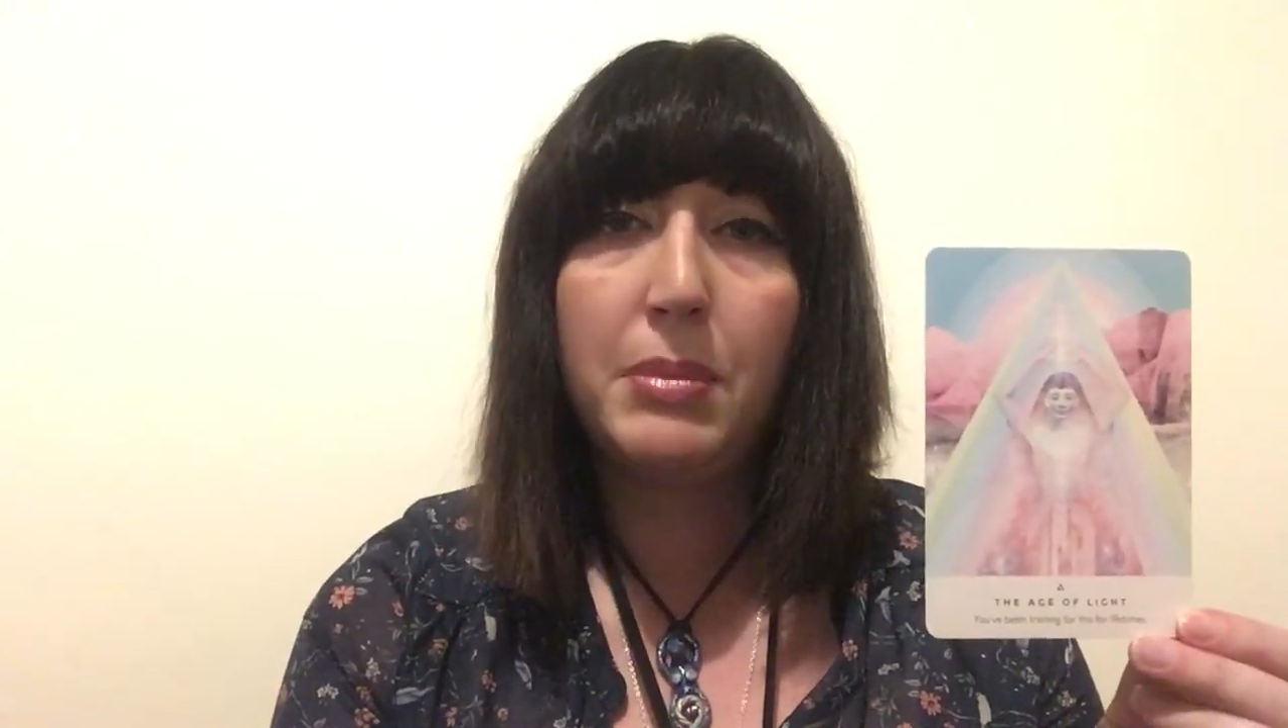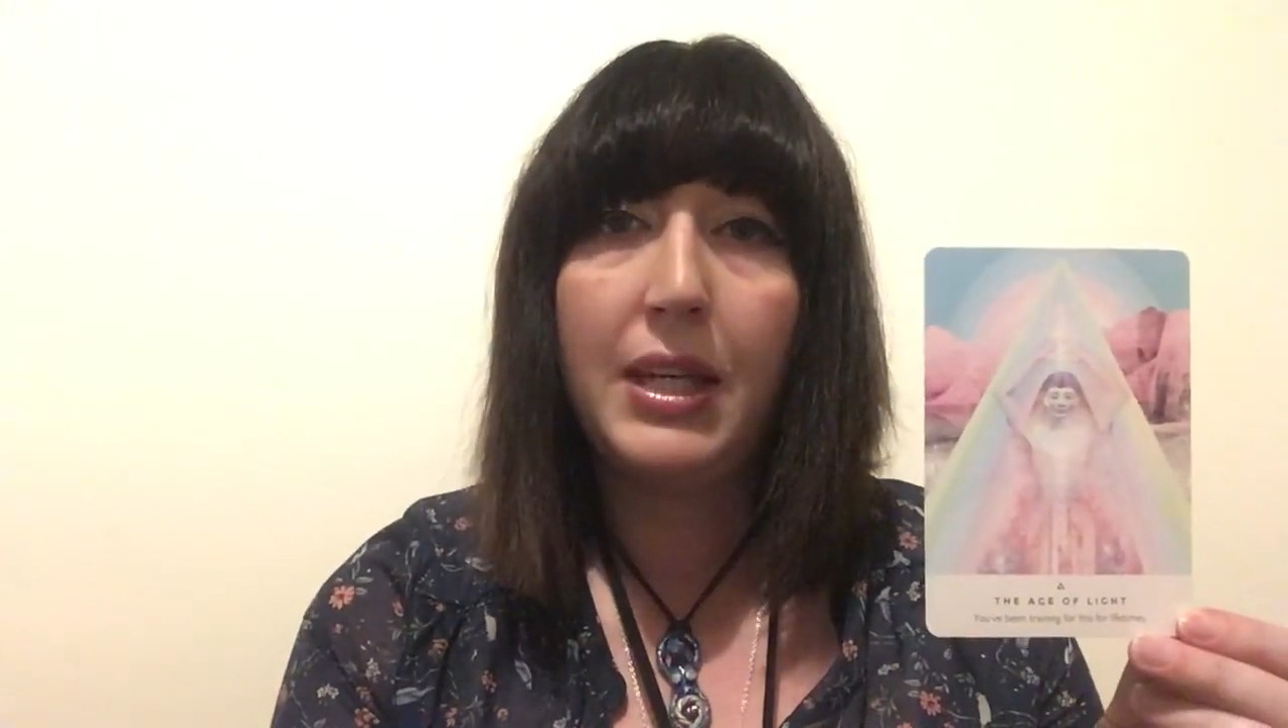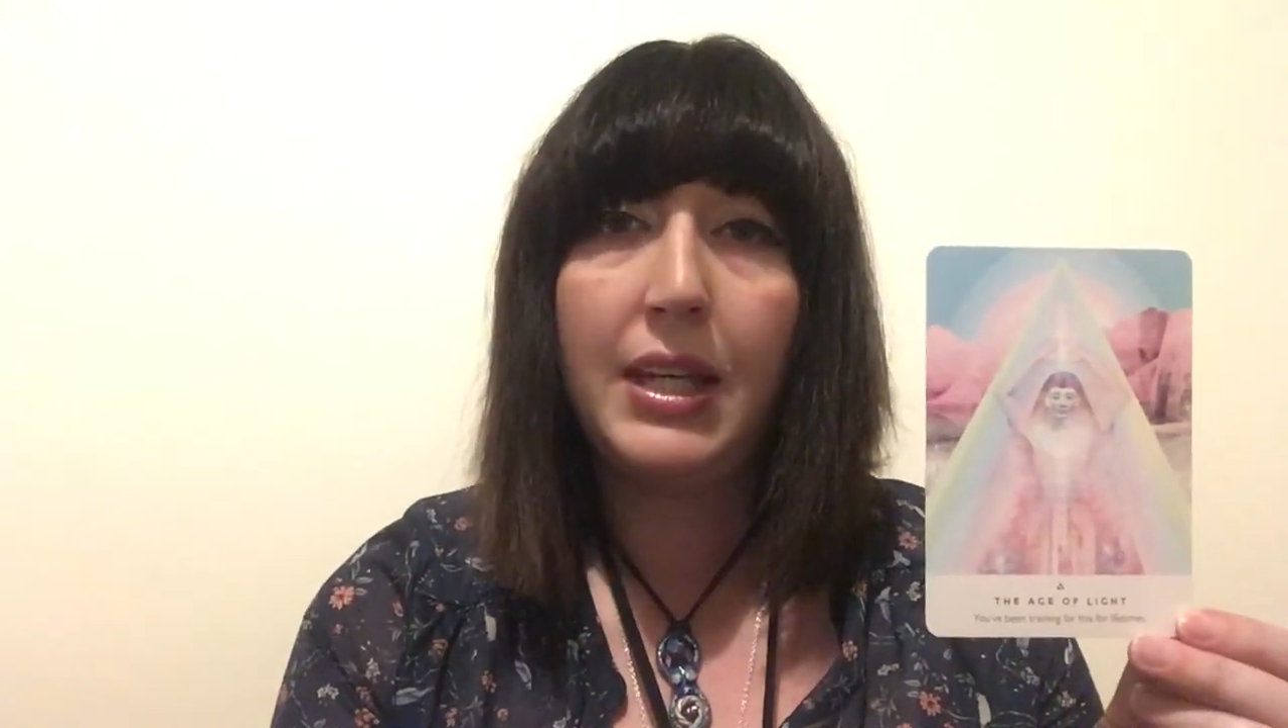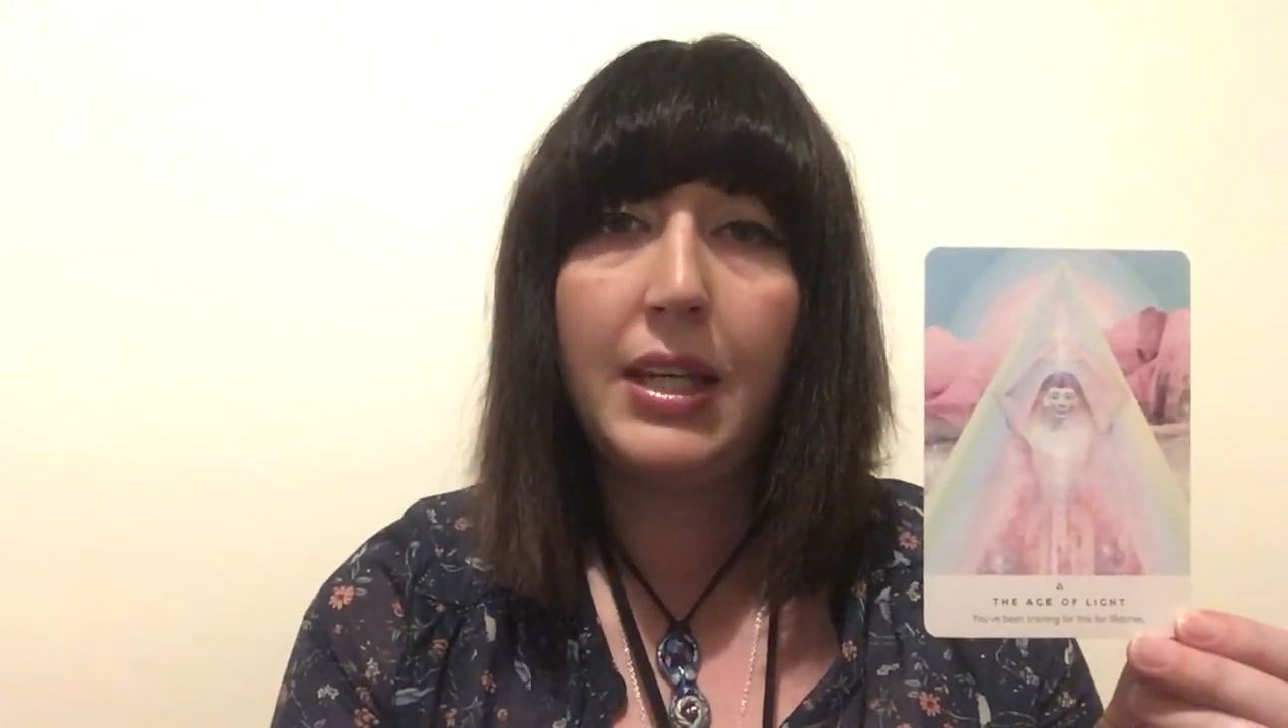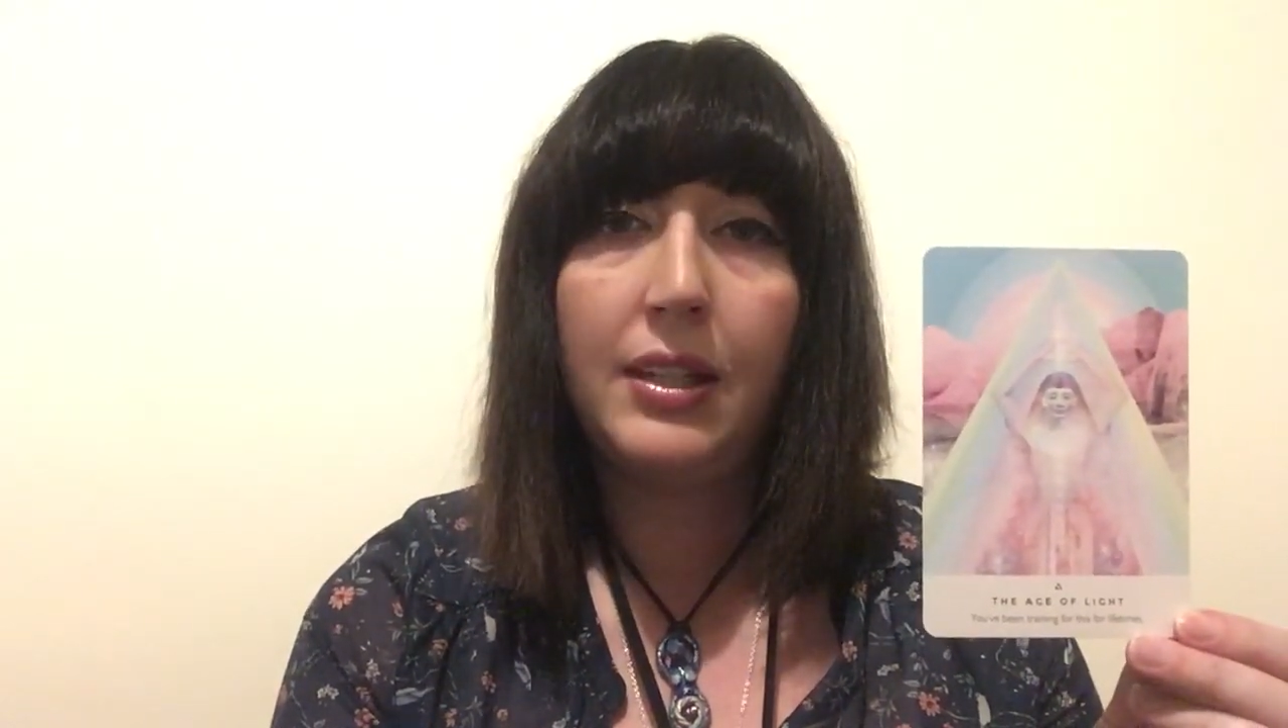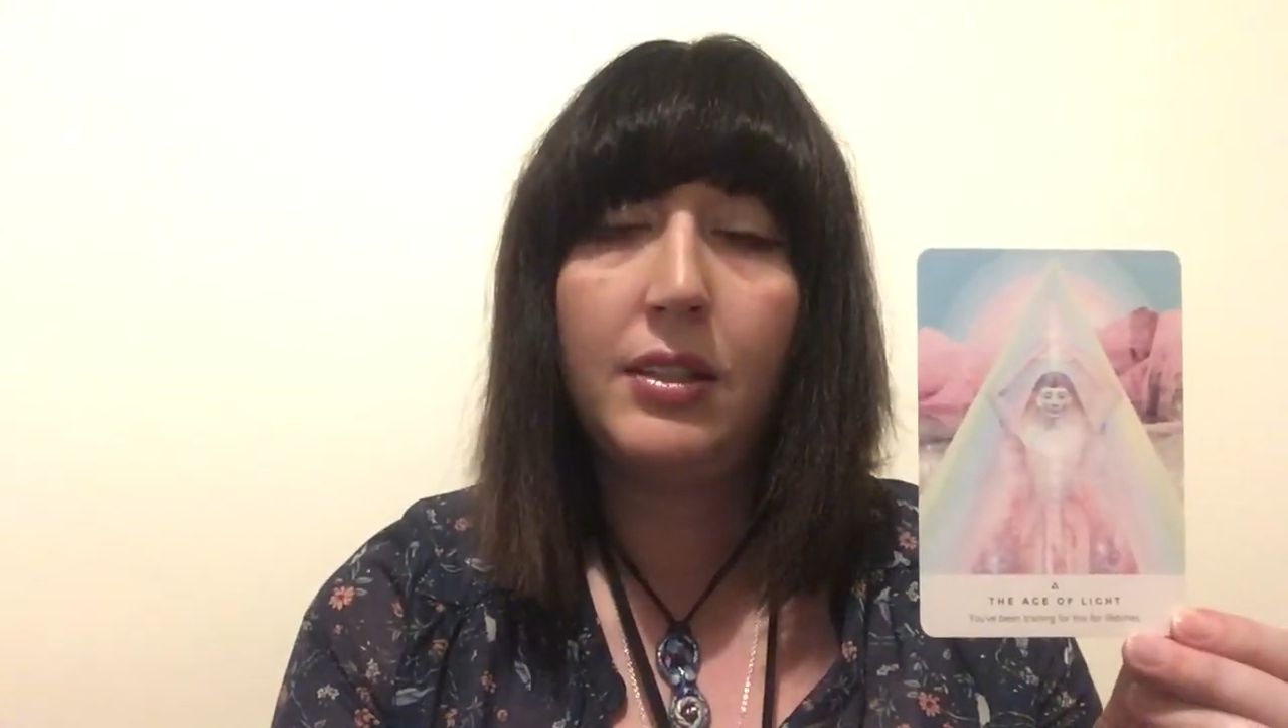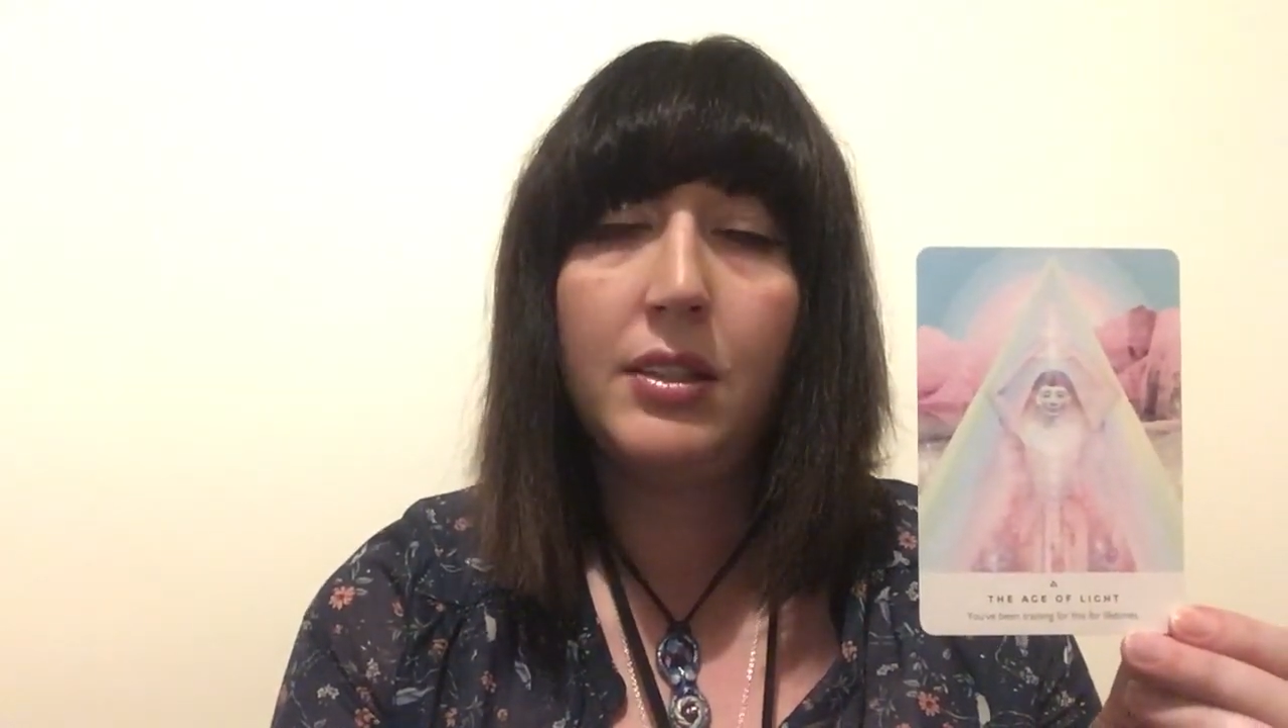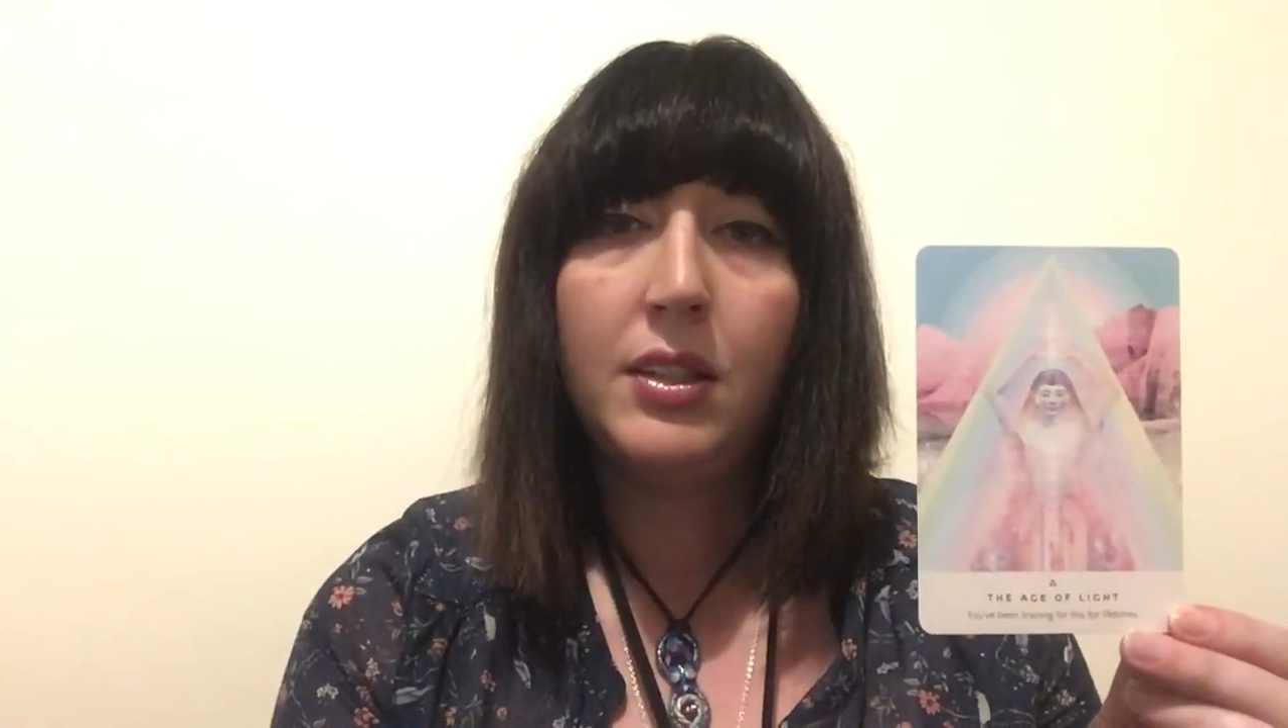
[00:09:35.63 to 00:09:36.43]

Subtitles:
being,